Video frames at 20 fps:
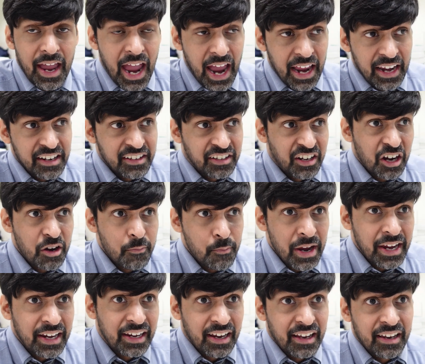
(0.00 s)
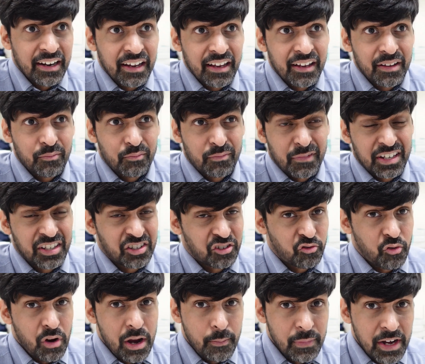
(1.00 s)
And he's going to make an
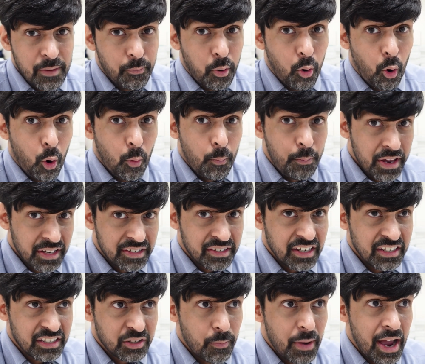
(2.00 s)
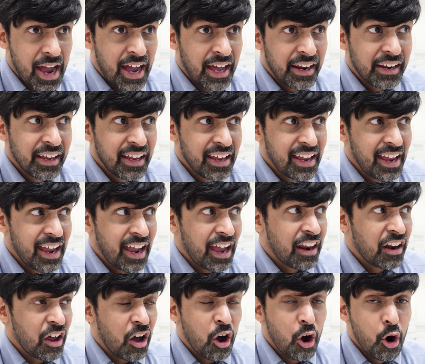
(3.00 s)
extremely poor businessman
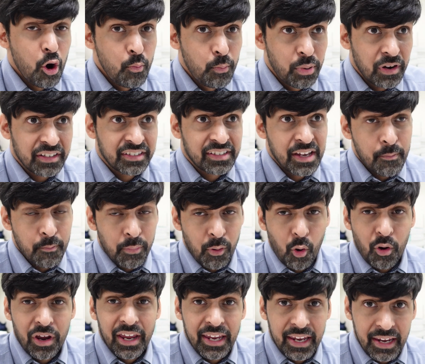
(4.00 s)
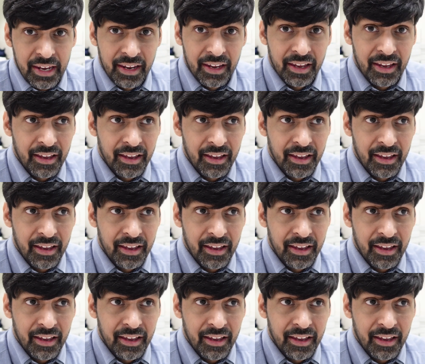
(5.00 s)
and a hopeless employee.